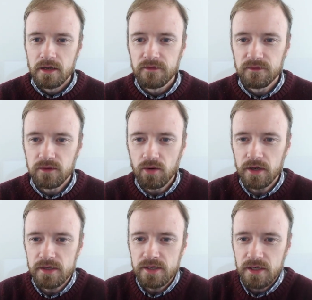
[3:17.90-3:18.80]

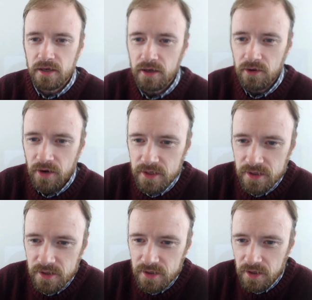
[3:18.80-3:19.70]
Florence here,
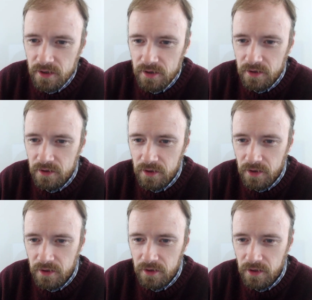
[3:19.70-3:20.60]
Grace is here.
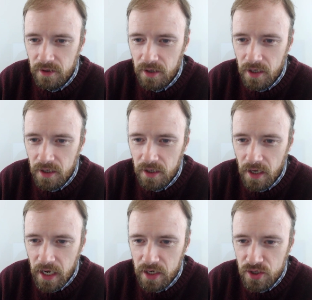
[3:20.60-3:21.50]

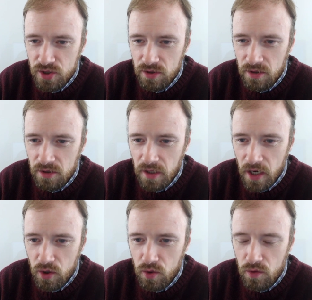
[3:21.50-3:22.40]
Angel
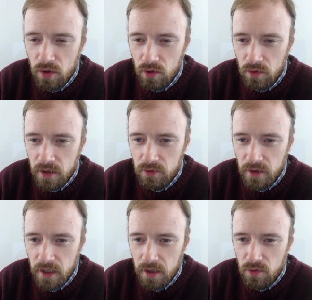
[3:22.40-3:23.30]
Akulo. Oh,
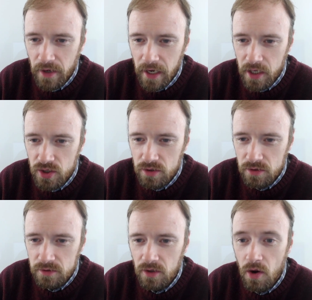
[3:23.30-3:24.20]
hello,
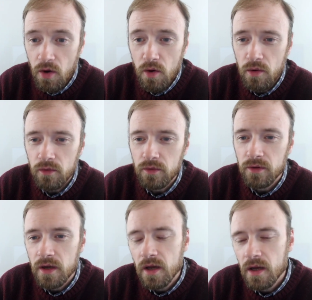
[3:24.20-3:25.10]
Angel. Oh,
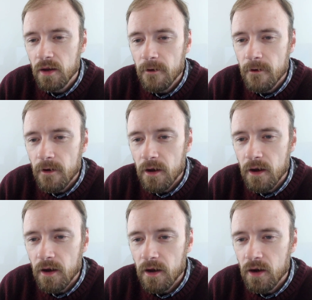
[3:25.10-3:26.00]

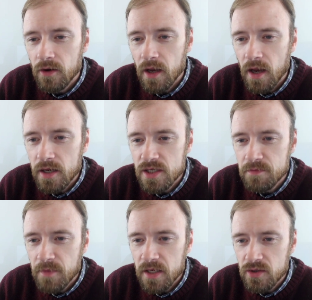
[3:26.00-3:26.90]
okay. I just
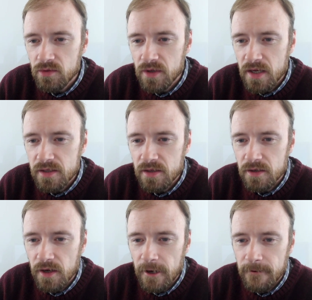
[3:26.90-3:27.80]
met you
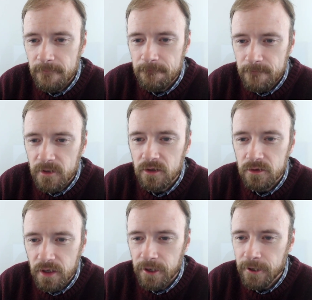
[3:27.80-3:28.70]
yesterday.
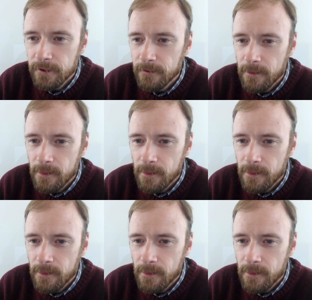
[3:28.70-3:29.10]
Okay.